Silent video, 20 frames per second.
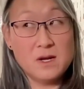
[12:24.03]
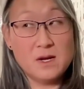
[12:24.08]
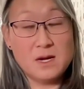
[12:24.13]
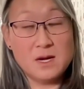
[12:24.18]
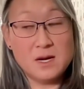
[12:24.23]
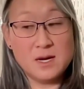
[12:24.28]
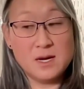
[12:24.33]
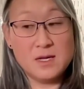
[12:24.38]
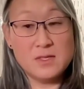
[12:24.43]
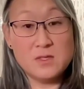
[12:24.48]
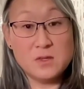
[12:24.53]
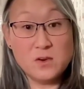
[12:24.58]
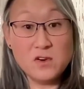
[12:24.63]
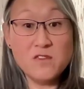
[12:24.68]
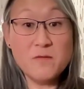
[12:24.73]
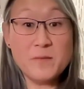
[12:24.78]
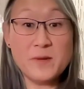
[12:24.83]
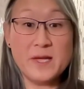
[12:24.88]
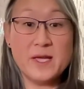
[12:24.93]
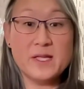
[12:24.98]

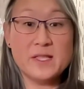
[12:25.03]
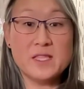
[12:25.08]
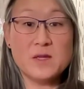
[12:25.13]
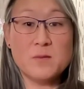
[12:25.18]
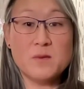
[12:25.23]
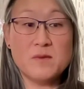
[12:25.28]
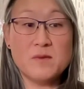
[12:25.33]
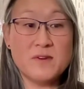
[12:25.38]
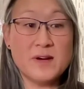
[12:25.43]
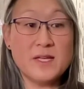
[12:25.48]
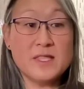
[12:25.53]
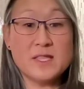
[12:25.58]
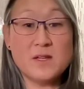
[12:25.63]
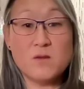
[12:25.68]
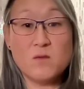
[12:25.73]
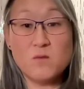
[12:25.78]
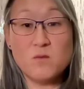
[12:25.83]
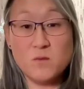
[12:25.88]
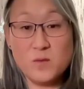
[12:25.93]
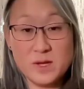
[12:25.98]
nerve pain that we find
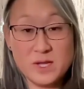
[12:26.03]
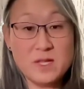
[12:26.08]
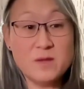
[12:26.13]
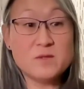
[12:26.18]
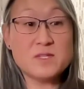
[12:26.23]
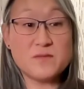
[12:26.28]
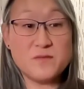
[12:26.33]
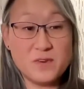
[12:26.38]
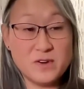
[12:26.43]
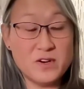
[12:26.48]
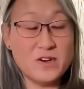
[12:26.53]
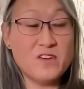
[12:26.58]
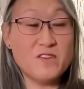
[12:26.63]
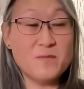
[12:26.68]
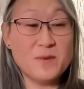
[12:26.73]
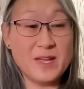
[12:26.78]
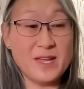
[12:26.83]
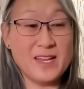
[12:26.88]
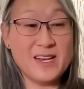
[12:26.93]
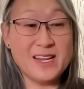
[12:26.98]
that we use it for nerve
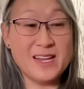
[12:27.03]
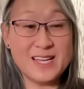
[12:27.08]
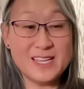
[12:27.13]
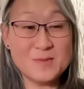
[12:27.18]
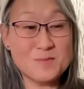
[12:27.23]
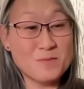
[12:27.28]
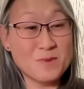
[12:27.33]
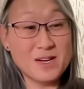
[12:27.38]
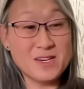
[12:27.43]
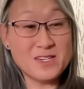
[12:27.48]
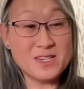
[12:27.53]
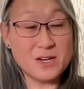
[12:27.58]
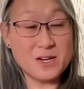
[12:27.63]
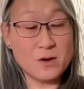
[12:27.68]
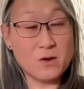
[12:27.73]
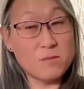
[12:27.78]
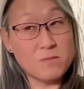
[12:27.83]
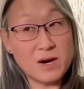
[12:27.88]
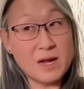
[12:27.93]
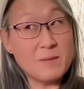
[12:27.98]
pain as much
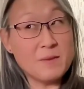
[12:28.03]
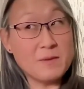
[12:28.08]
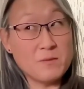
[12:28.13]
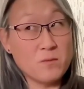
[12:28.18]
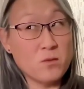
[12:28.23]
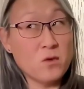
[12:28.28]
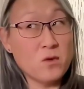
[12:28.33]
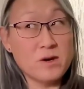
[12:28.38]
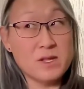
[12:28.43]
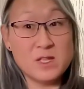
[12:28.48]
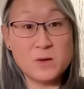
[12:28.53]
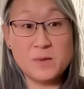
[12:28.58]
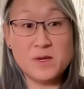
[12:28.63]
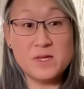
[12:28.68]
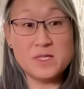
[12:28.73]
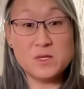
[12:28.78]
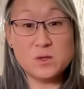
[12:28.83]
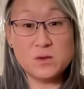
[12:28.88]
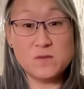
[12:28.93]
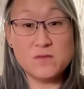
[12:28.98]
or probably more than
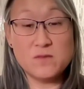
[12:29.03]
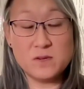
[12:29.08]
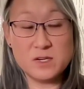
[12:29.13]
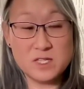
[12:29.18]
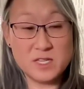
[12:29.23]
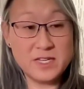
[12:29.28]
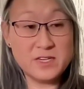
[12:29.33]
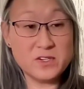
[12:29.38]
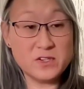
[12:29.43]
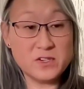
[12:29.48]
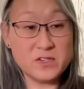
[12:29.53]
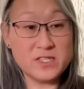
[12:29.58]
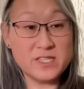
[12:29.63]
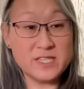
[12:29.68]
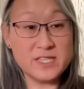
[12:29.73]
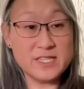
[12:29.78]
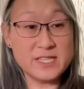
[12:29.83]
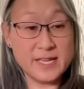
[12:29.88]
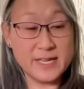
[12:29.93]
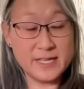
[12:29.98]
we do for seizures
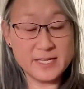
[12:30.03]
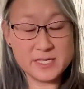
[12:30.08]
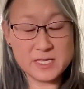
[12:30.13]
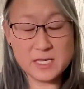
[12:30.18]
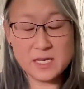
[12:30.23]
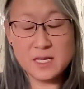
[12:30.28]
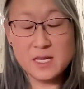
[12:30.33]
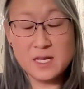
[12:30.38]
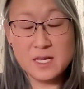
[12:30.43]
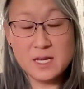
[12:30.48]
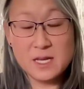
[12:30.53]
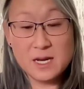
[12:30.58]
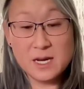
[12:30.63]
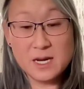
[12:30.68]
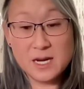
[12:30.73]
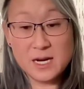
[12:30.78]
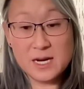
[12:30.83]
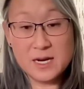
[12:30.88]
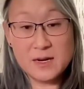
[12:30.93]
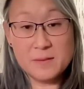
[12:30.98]
these days.
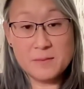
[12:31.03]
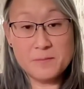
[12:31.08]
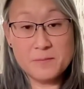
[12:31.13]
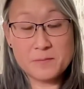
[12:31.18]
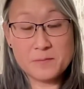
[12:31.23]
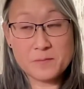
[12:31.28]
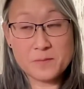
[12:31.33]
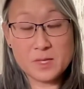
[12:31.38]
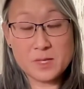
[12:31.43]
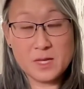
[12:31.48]
And